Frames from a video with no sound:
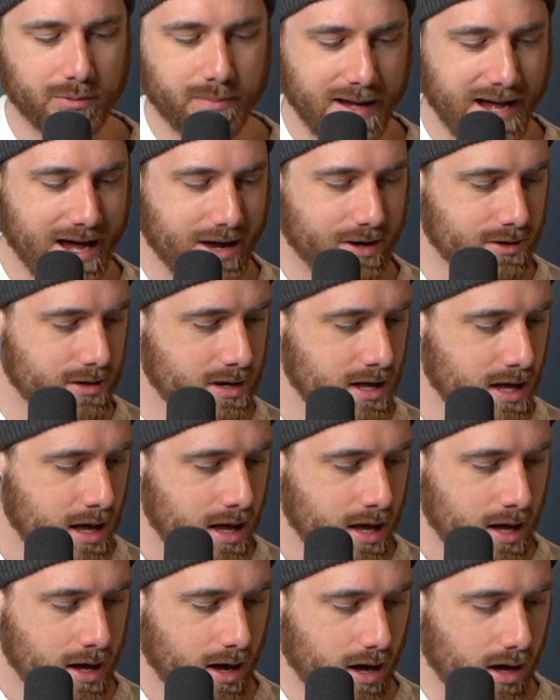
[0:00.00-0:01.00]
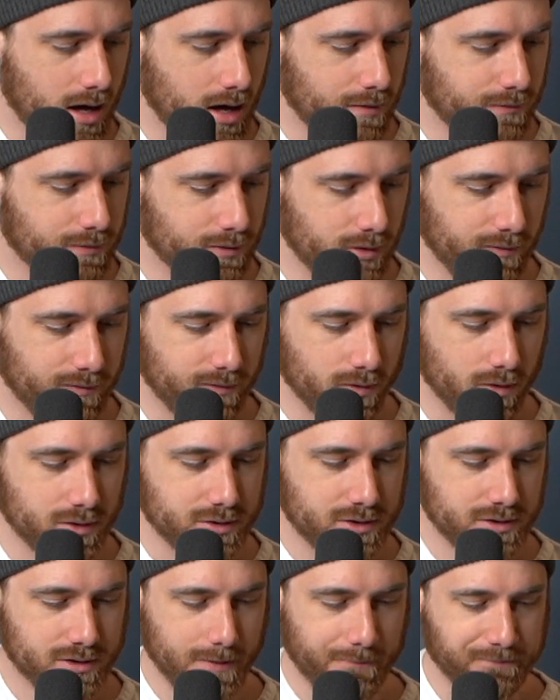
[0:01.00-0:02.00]
pattern. For the
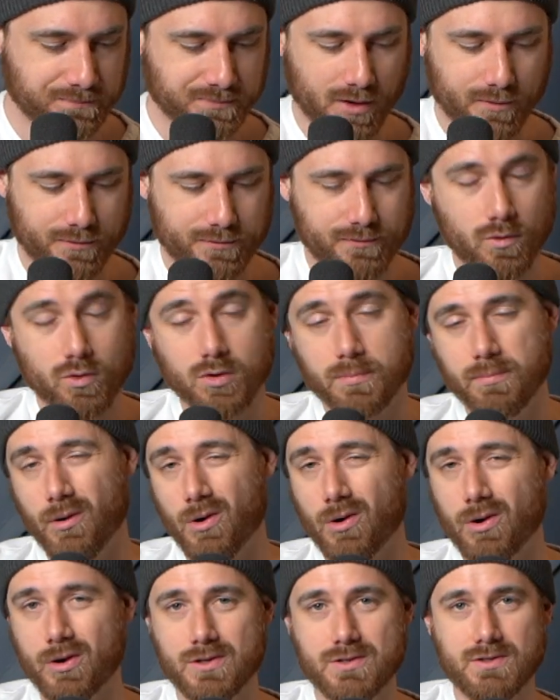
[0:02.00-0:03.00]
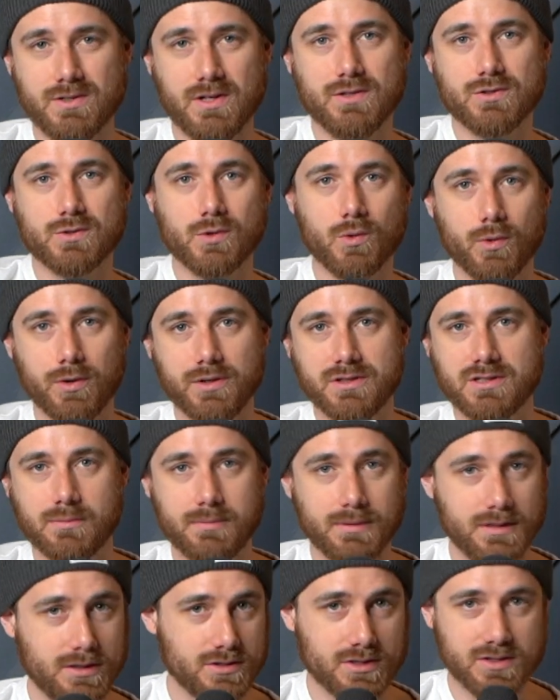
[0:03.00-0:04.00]
first 4 bars, it's going to
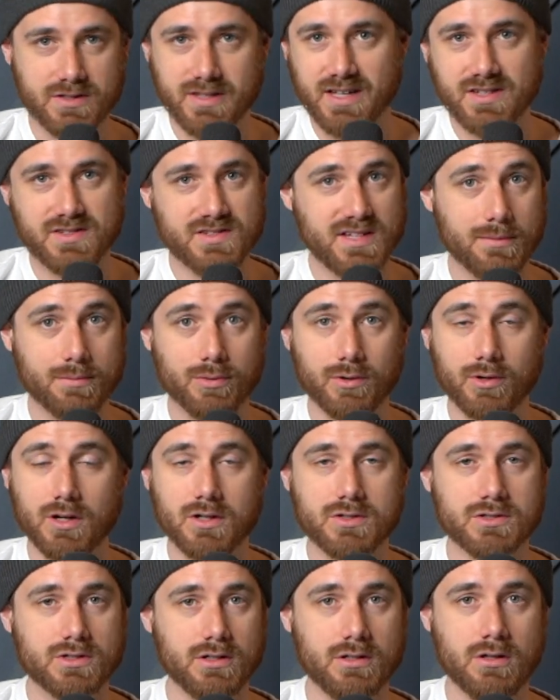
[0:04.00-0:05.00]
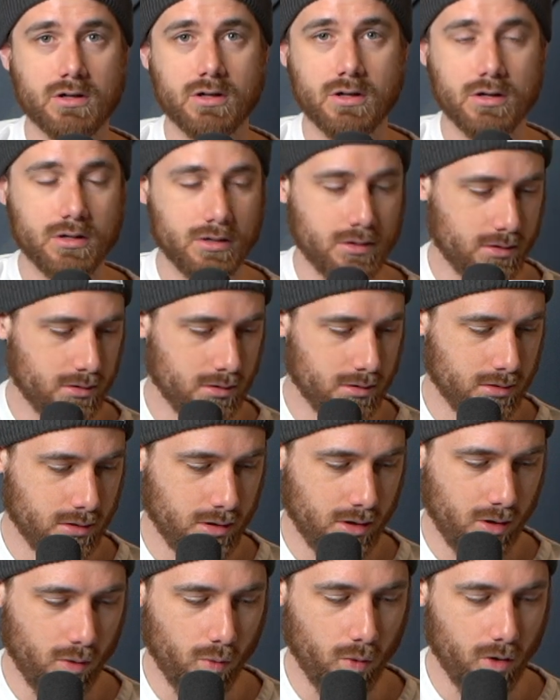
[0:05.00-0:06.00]
be just that same progression.
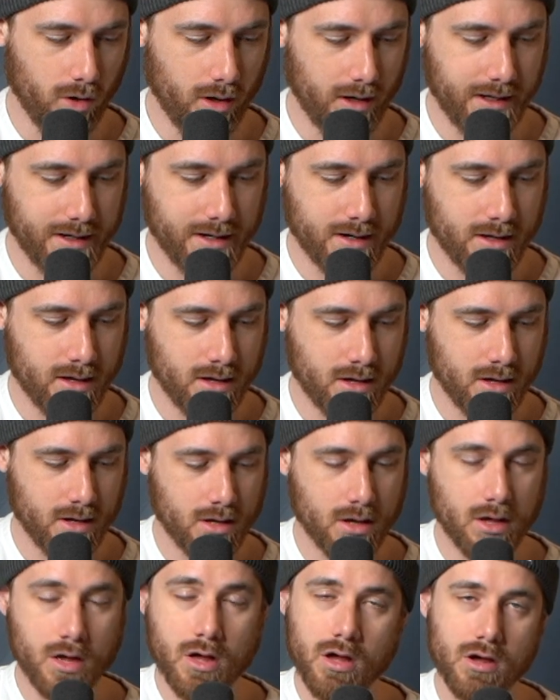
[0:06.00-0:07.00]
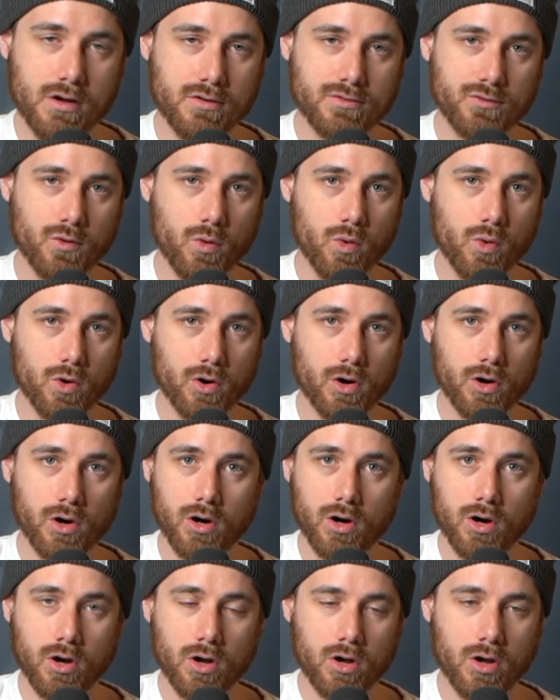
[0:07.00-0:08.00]
1,
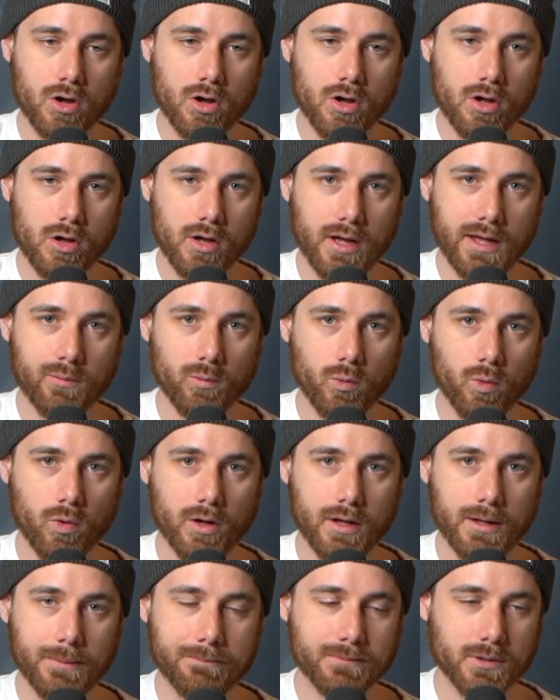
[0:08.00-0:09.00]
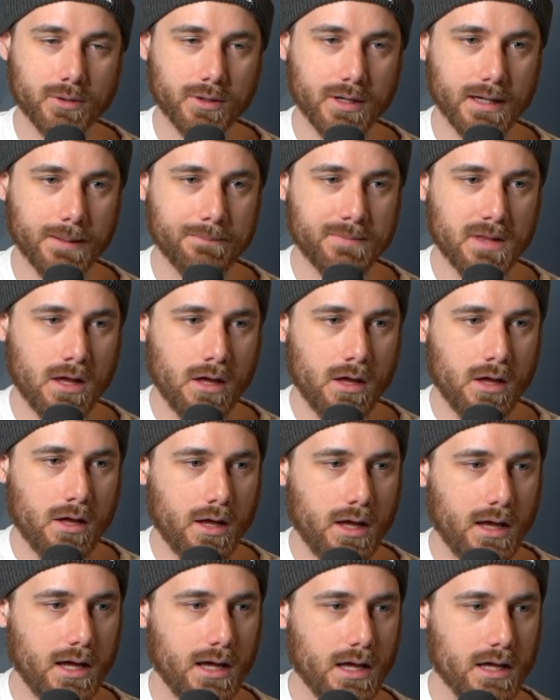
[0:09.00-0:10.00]
4, and 1. Okay,
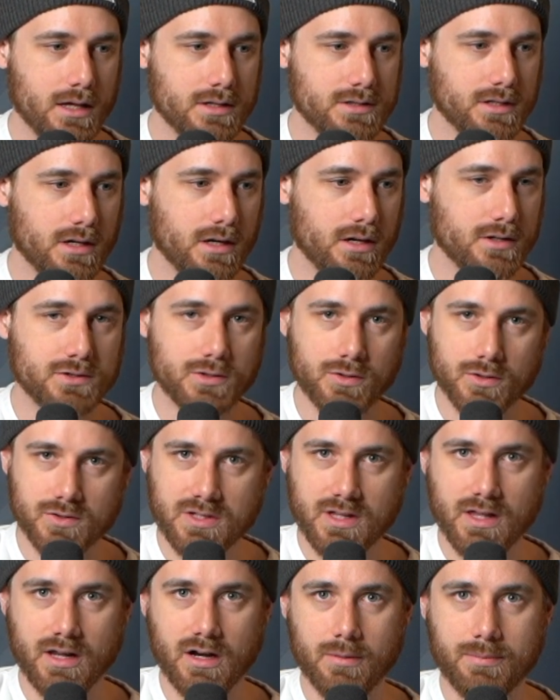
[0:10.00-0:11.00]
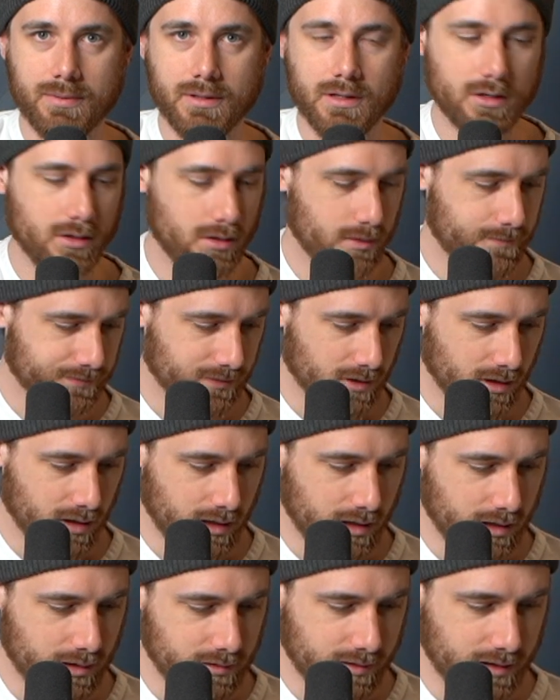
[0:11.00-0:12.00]
and so you'll see that up here,
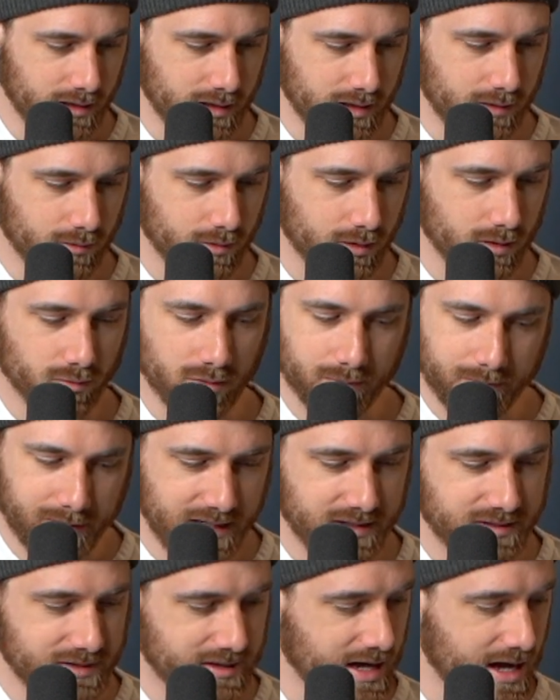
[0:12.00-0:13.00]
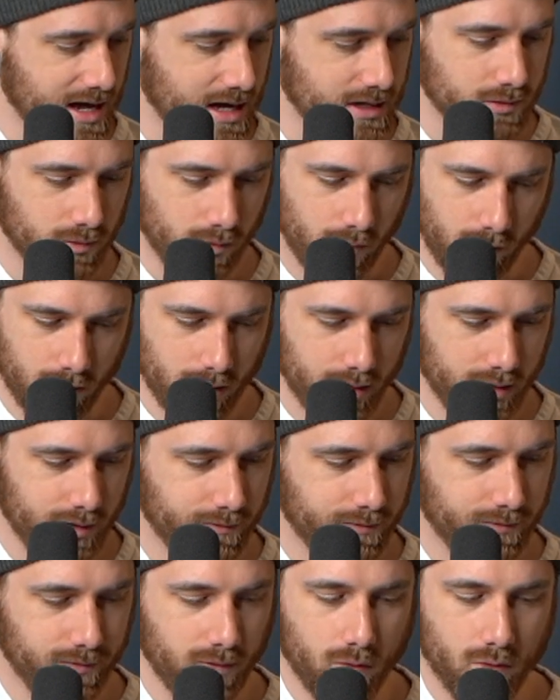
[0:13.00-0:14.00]
and then it repeats that
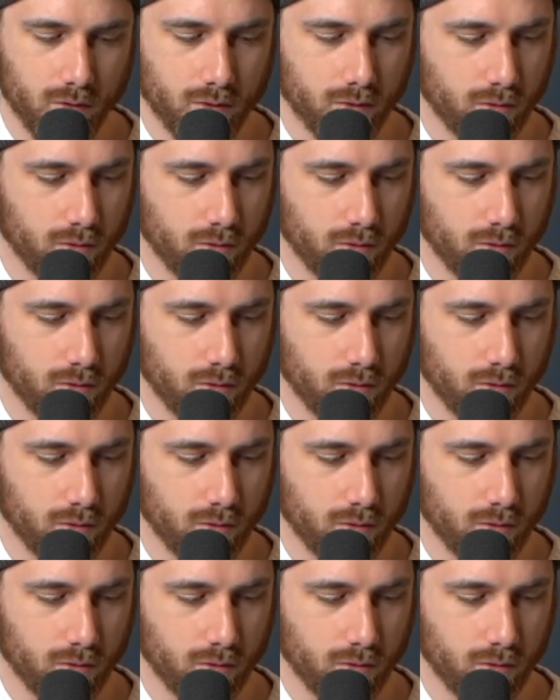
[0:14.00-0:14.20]
1, 4,